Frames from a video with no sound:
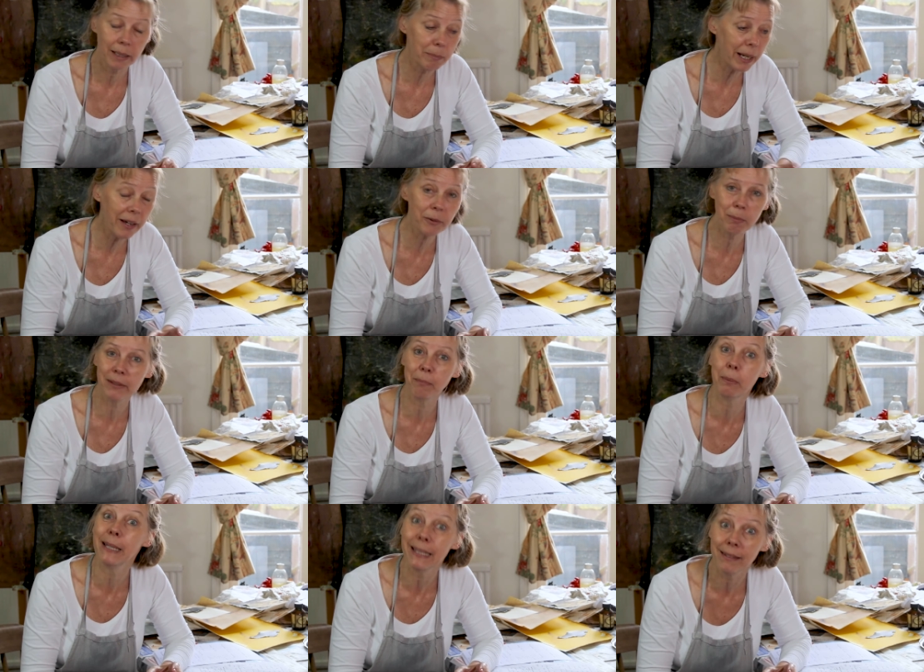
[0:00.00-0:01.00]
And my husband's
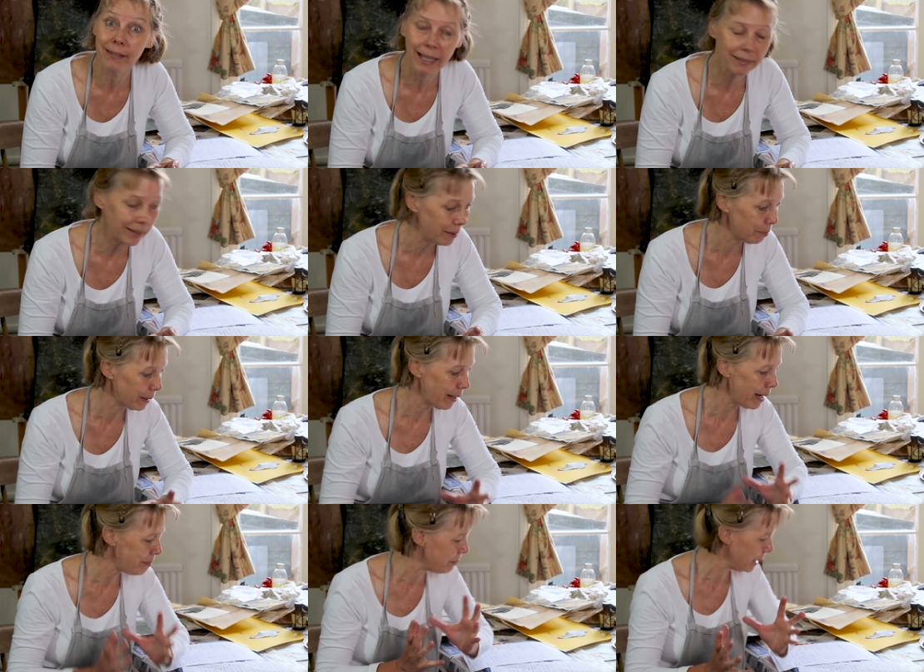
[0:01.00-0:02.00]
brilliant at it, but
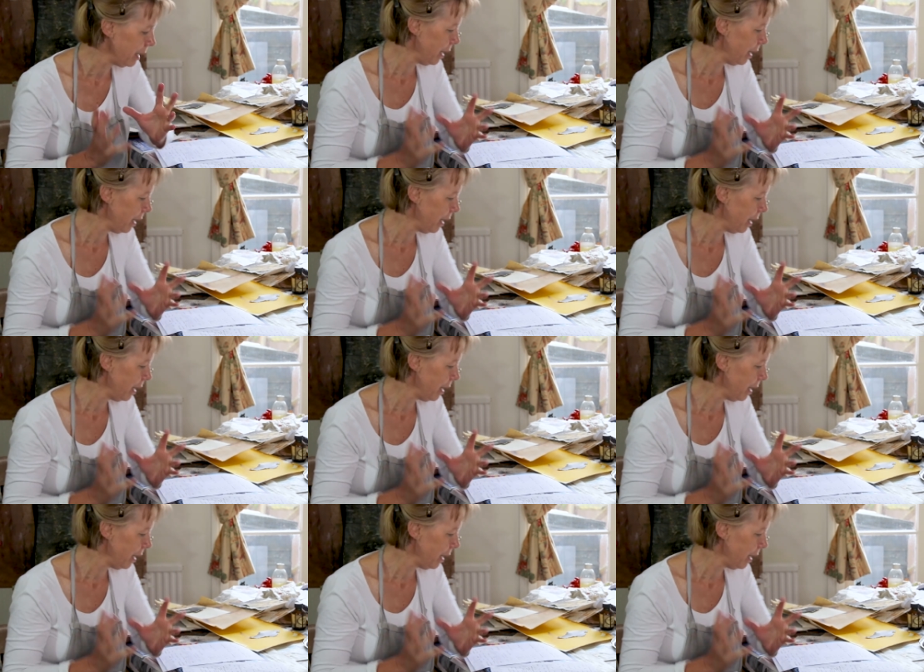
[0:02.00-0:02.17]
I'm